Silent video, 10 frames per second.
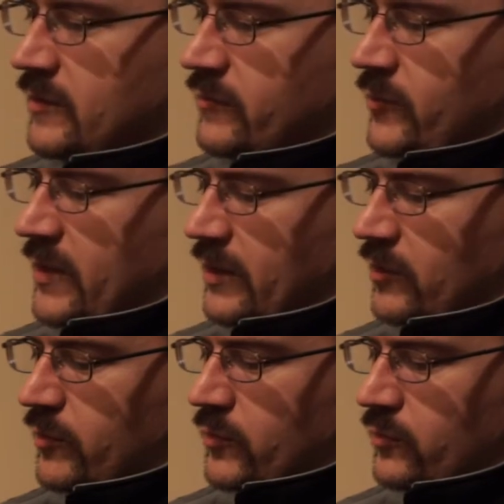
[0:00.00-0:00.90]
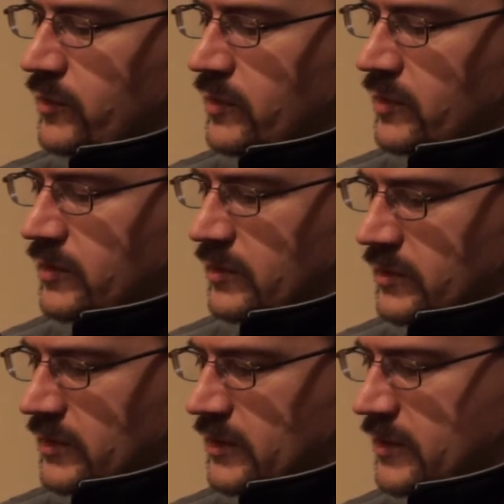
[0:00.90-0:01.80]
for making spoons
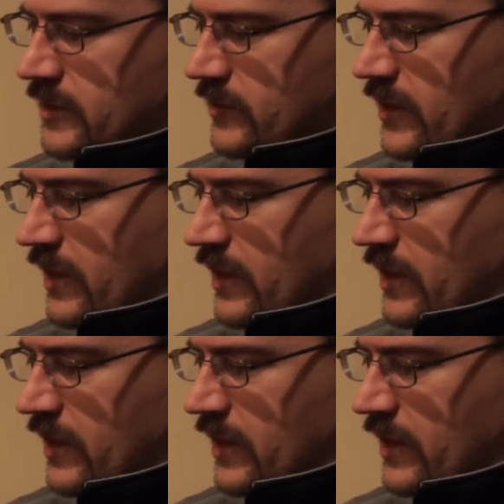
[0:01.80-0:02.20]
that I